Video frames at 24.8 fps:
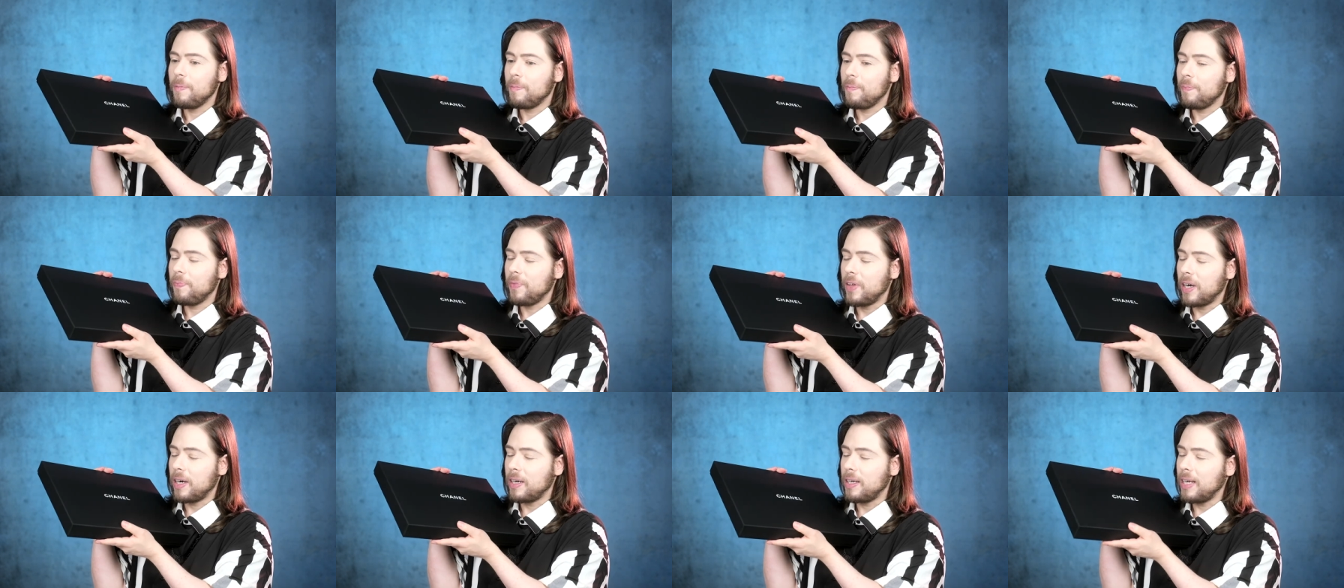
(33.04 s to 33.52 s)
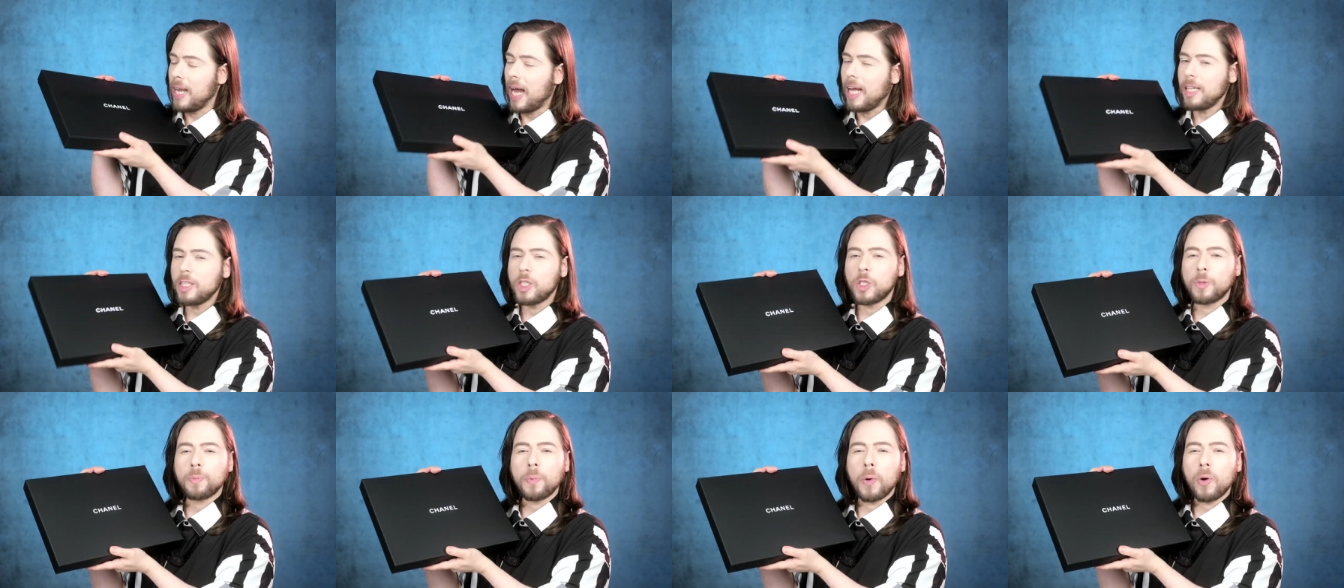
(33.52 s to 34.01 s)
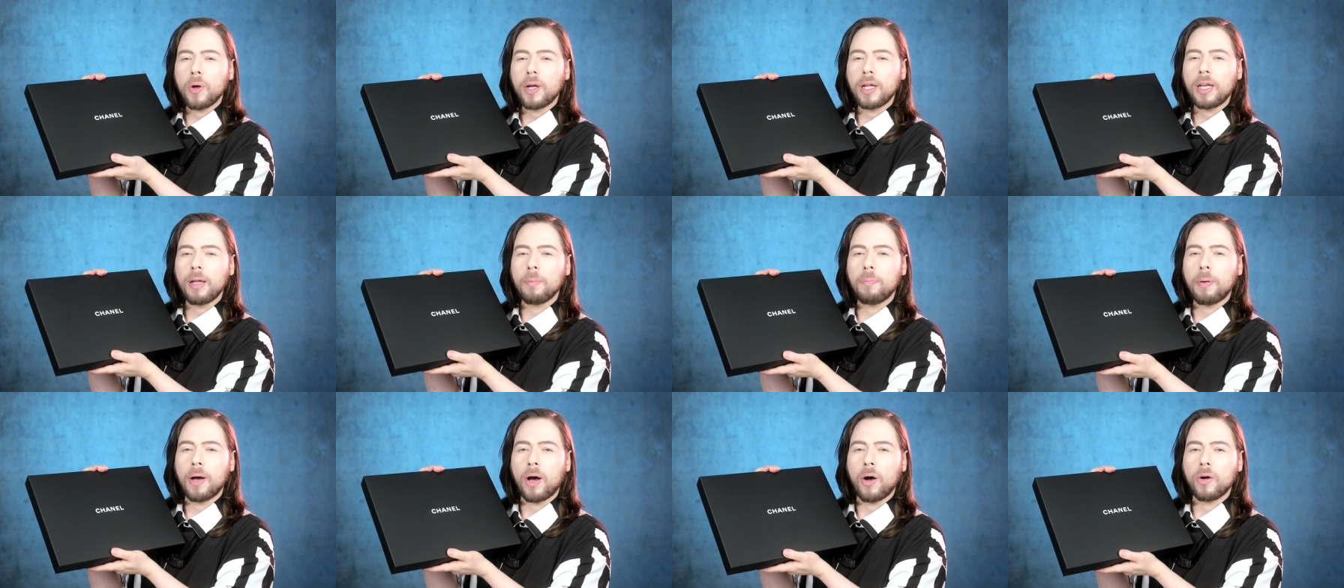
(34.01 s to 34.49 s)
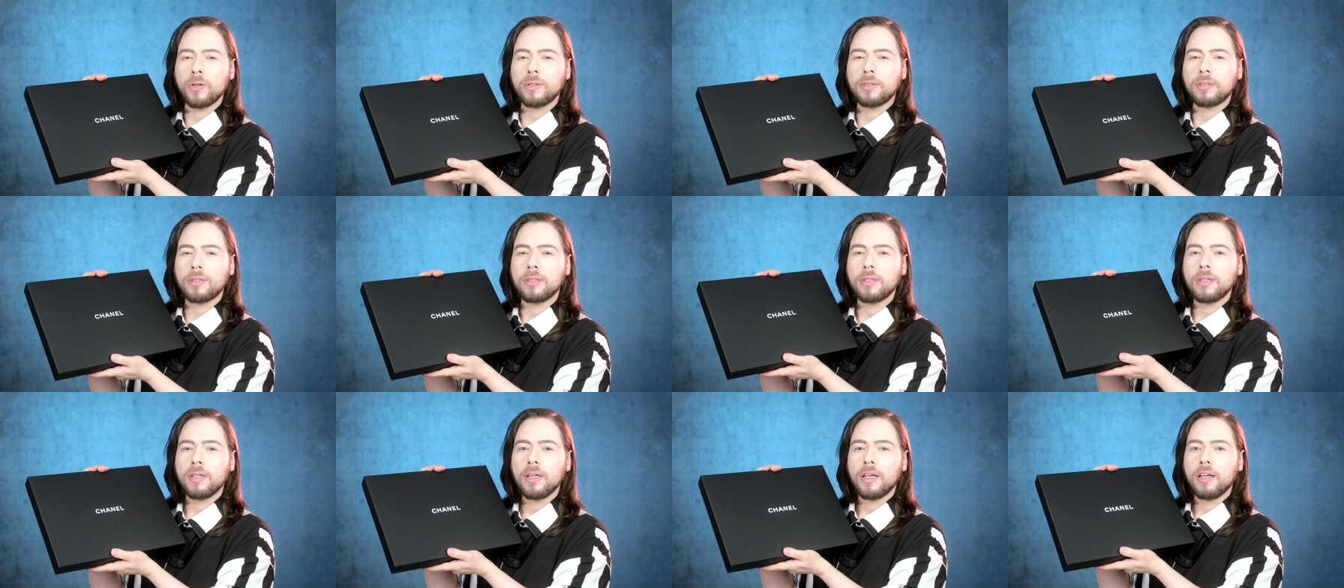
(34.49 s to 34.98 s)
They're not spoken
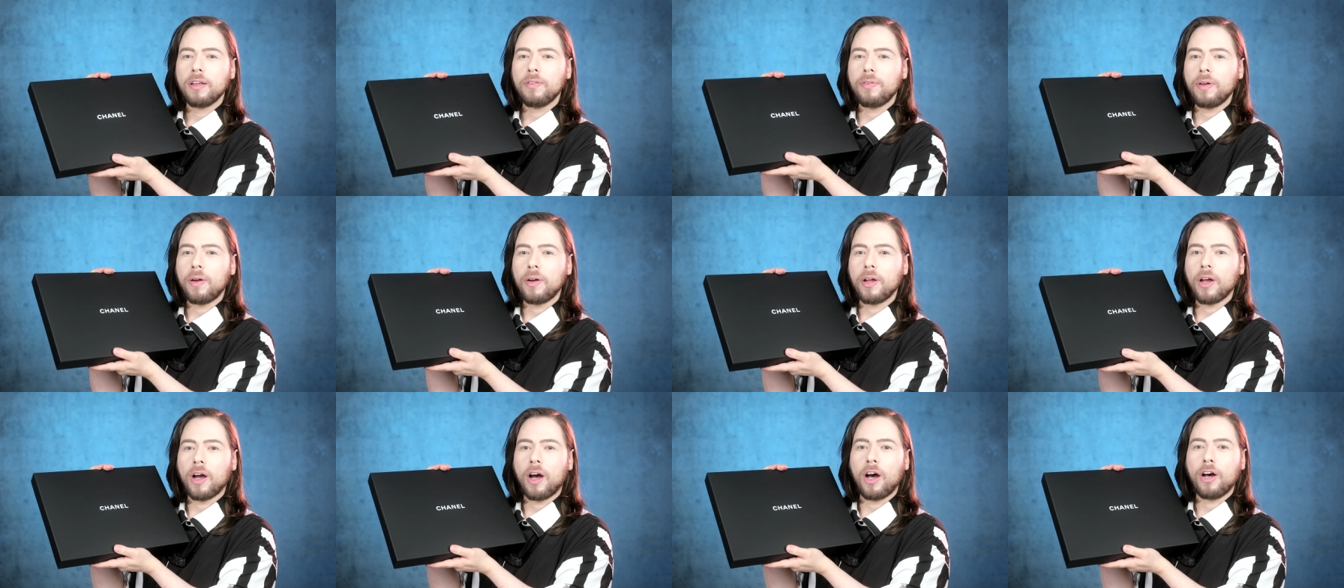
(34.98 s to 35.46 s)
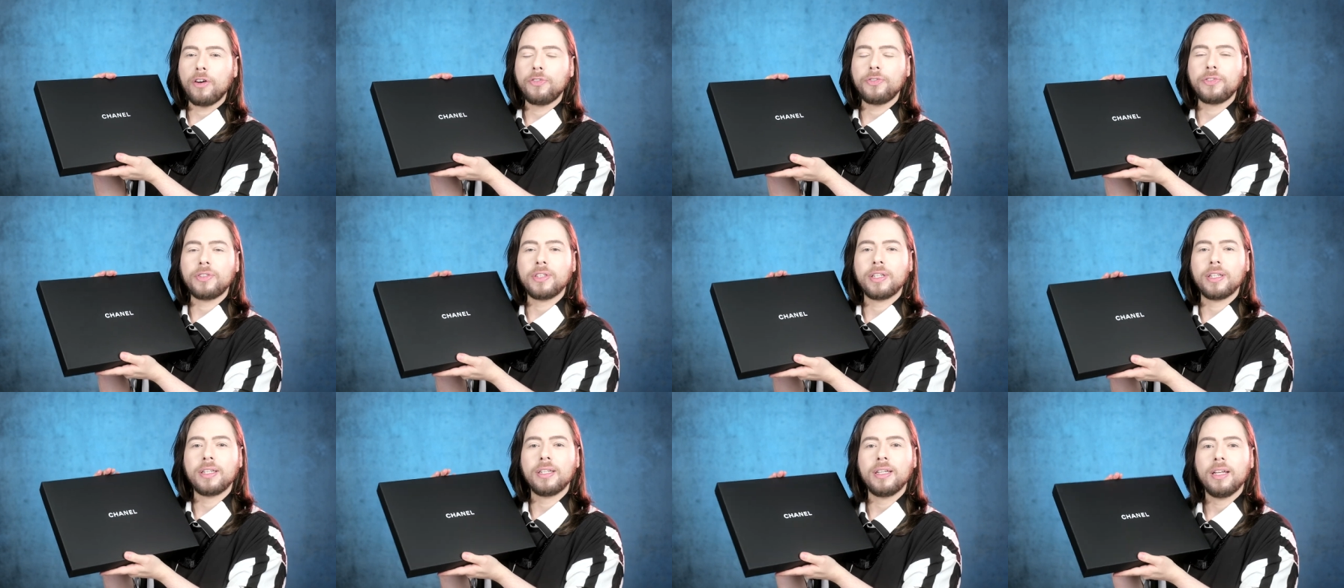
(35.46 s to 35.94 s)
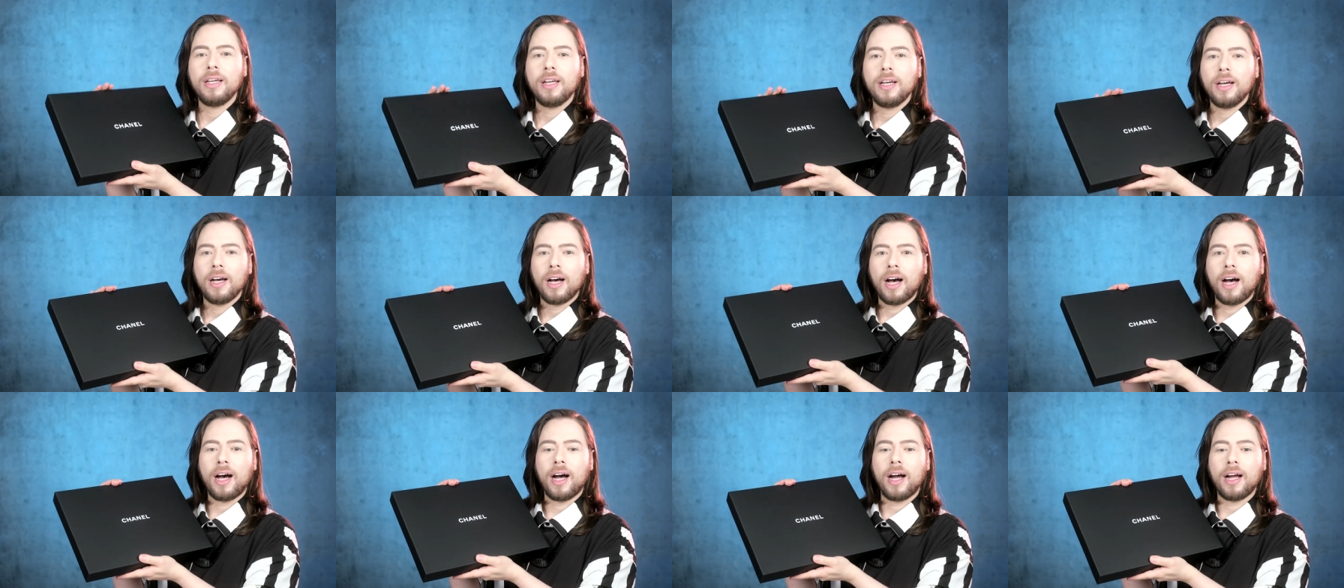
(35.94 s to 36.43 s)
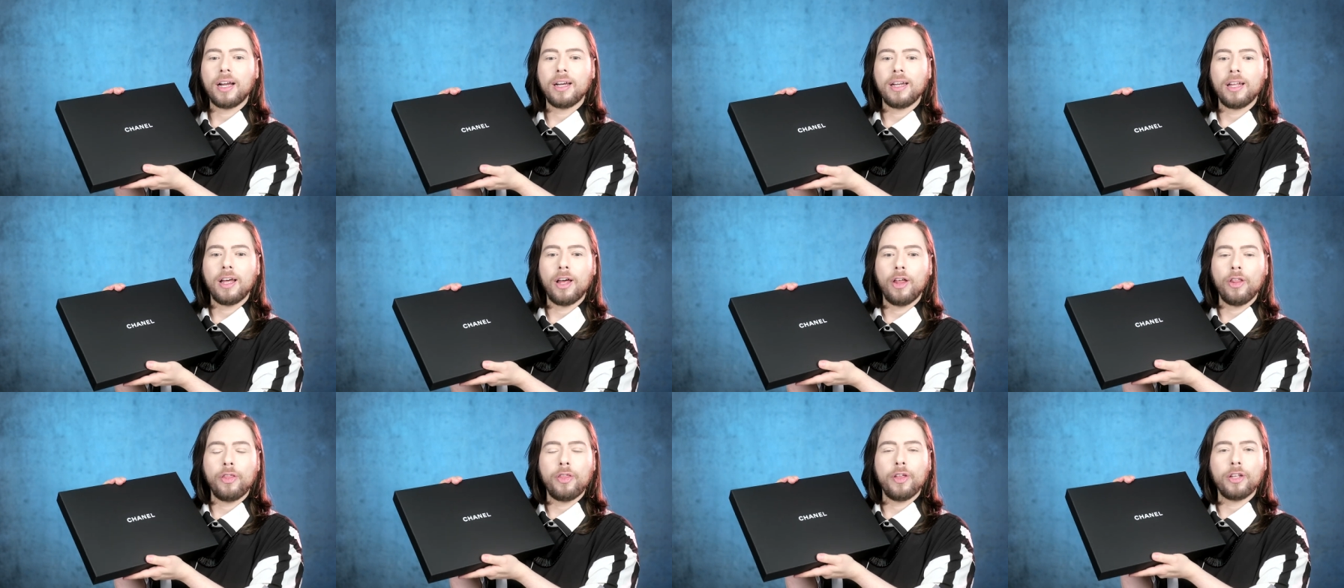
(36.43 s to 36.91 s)
about very often on
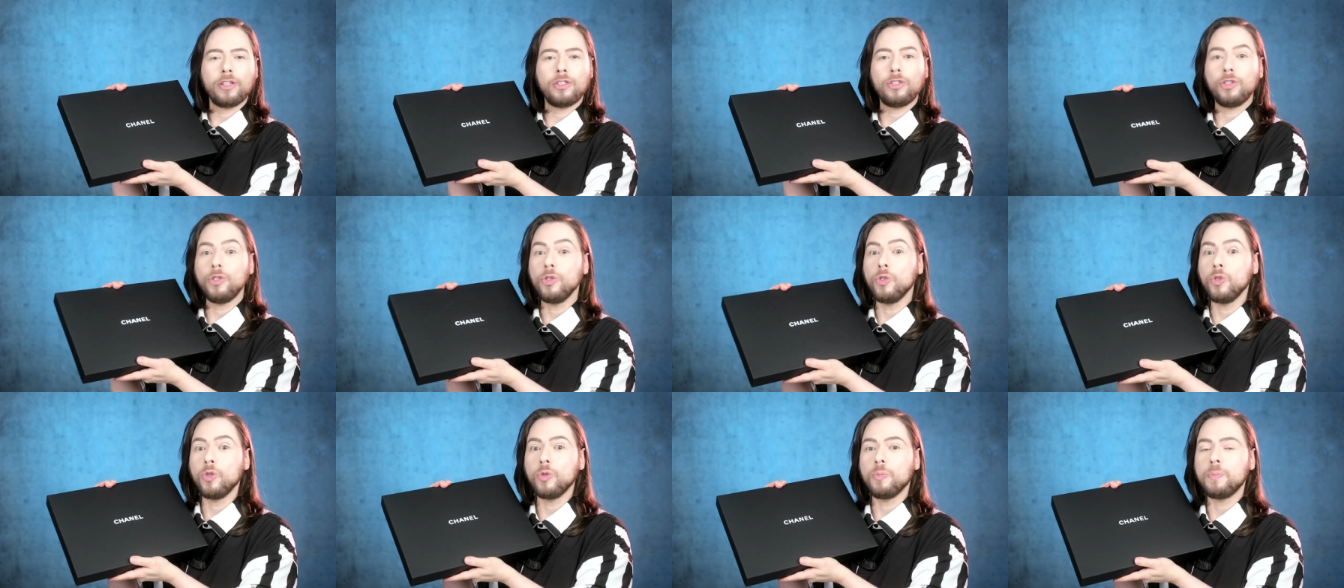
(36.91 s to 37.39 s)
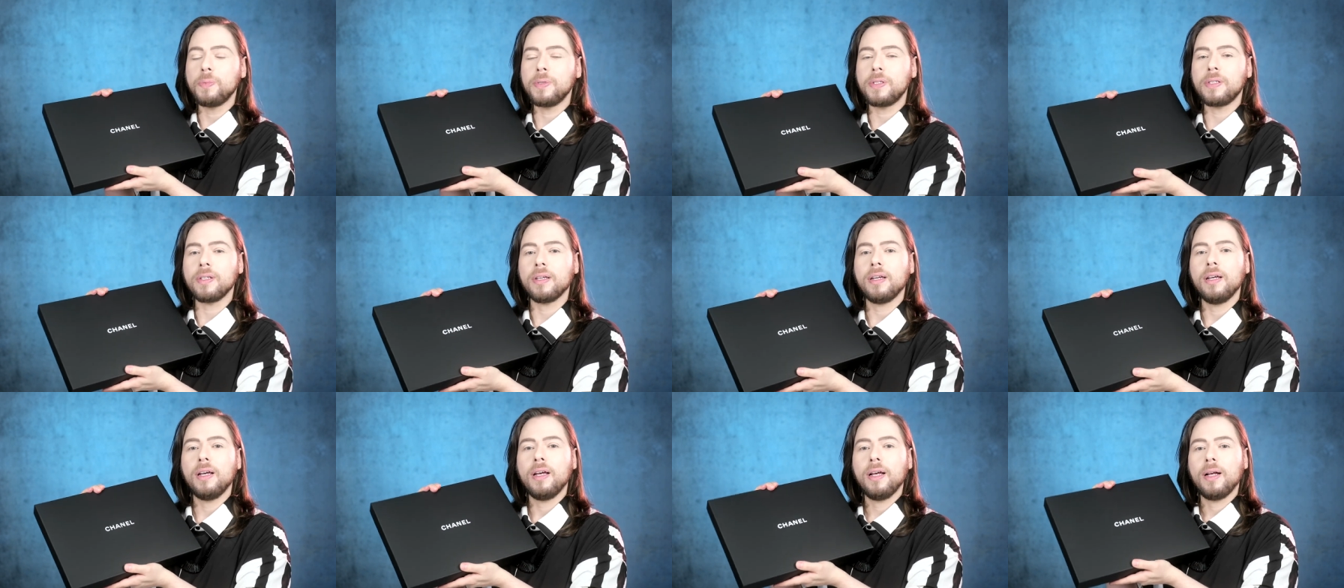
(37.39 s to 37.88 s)
the tubes,